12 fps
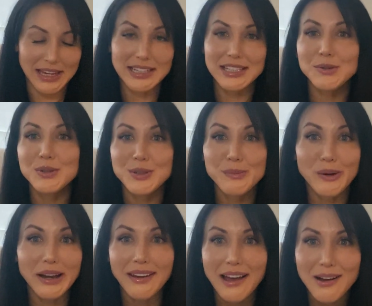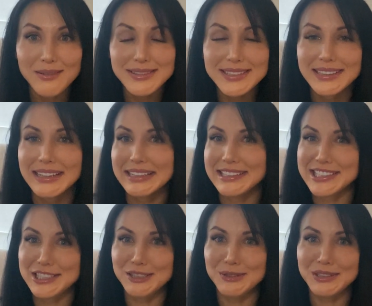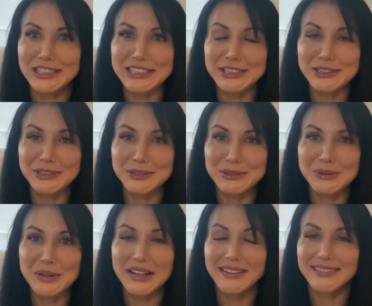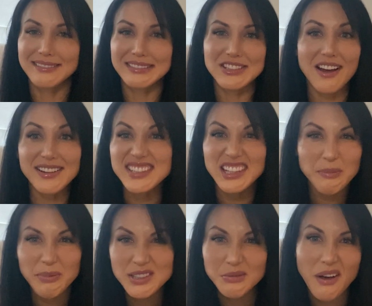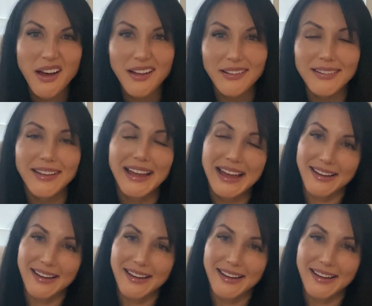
Do you break out? Do you not sleep as well?